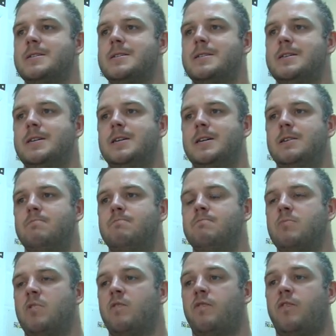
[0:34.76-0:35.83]

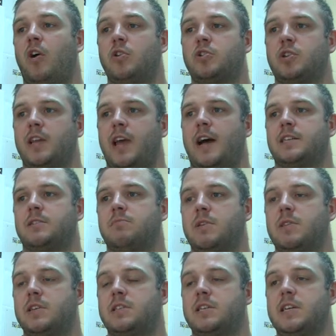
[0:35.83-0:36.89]
unfortunately it hasn't
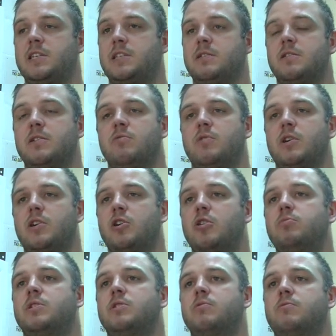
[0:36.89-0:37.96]
been the season that we
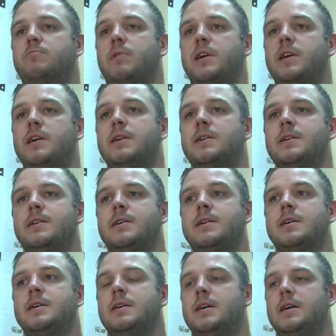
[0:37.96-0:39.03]
hoped it would be.
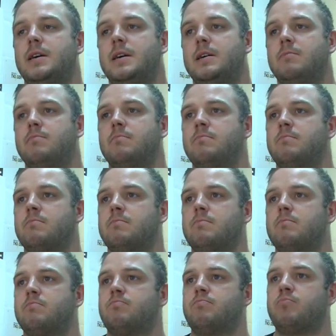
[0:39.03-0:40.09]

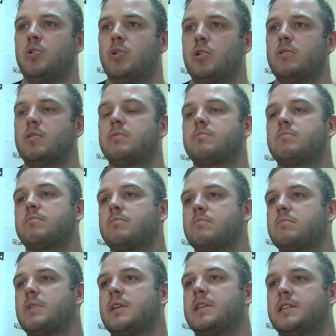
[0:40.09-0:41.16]
But
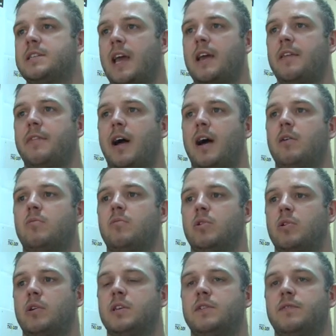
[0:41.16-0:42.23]
in saying that, we're
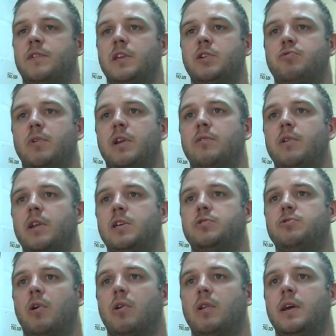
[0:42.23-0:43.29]
looking to finish really, really
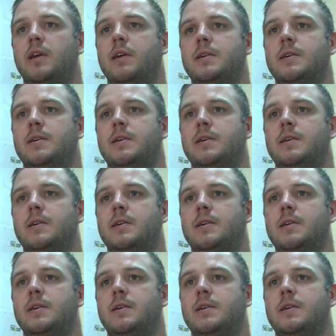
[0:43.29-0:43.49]
strongly.